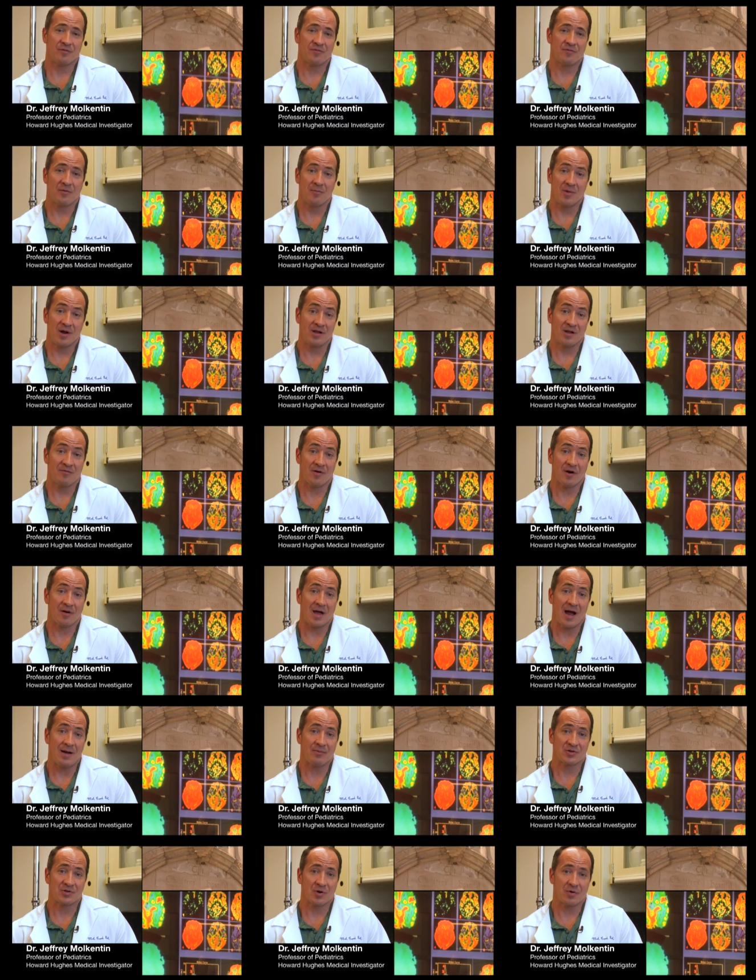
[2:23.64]
for many of our
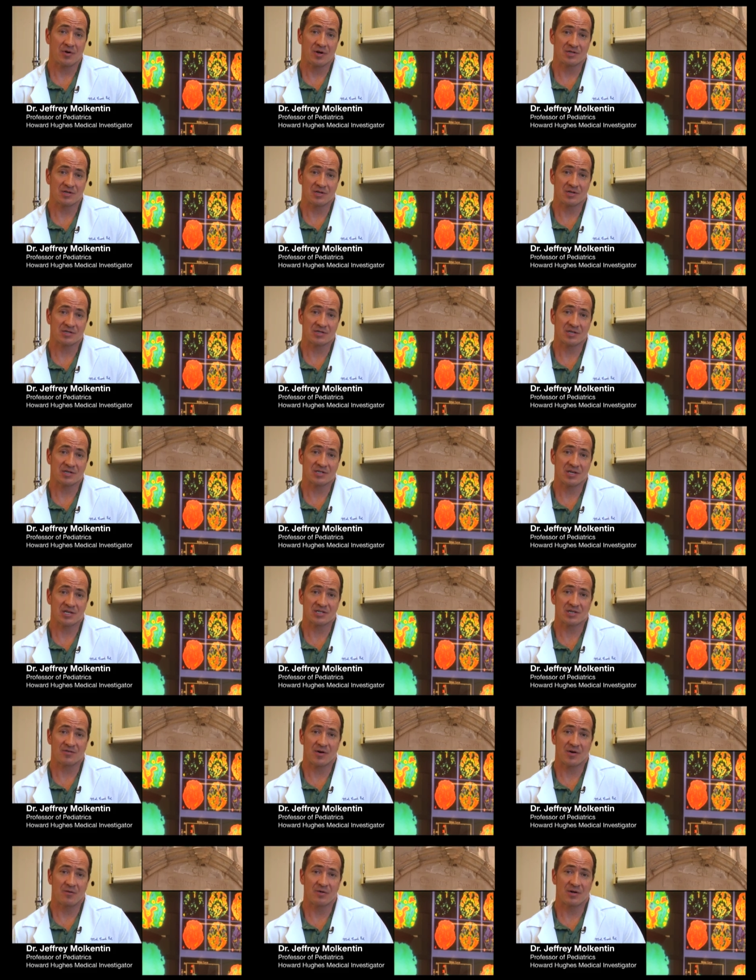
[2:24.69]
laboratories and the success
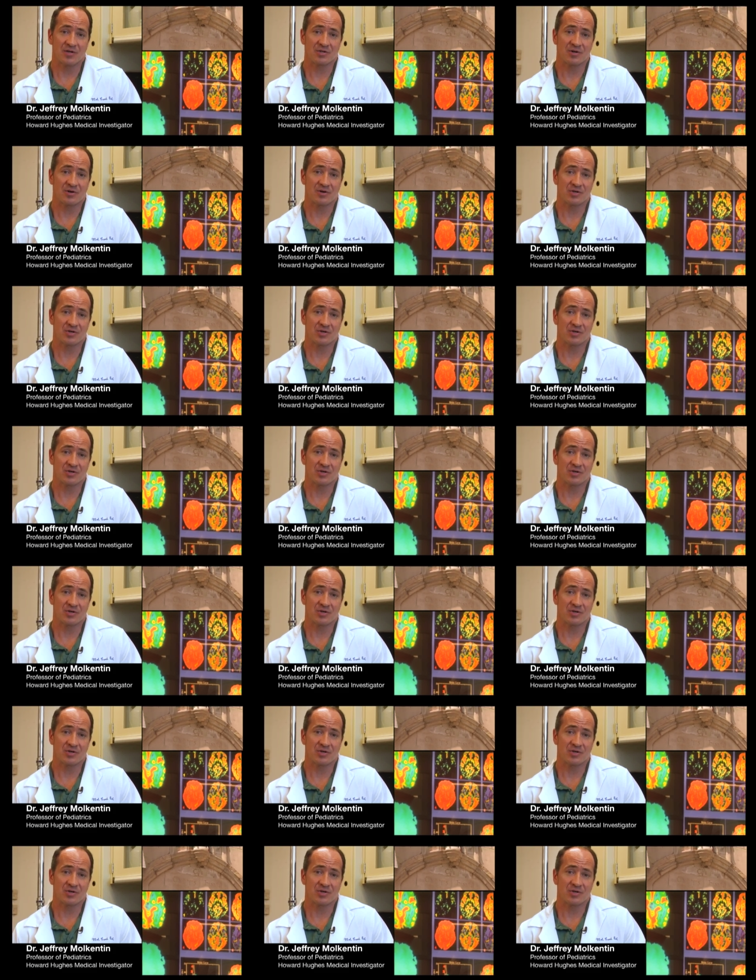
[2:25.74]
of our research.